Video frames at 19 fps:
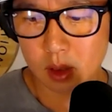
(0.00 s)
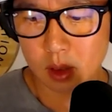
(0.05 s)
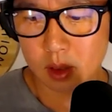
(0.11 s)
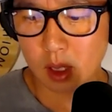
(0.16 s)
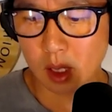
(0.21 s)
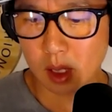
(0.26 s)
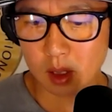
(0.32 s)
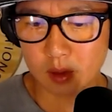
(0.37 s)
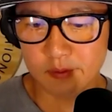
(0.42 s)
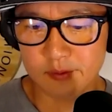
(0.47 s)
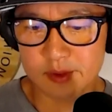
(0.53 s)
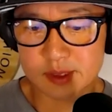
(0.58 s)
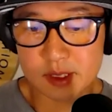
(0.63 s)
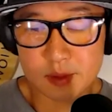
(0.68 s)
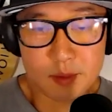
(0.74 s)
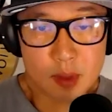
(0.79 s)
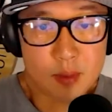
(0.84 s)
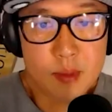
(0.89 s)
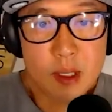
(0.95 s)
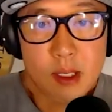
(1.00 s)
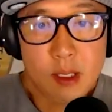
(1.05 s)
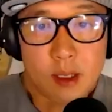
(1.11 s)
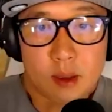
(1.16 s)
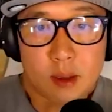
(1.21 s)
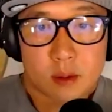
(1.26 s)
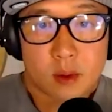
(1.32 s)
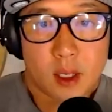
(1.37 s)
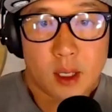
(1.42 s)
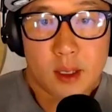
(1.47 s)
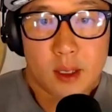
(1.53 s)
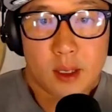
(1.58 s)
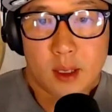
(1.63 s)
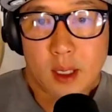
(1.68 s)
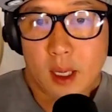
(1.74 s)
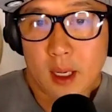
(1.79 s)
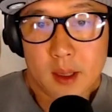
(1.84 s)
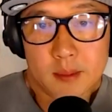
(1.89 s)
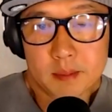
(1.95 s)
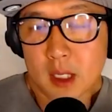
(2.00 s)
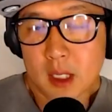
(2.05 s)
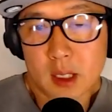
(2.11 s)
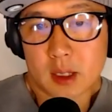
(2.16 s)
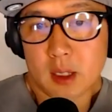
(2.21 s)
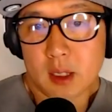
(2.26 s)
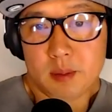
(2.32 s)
not all of us can be me right i am not going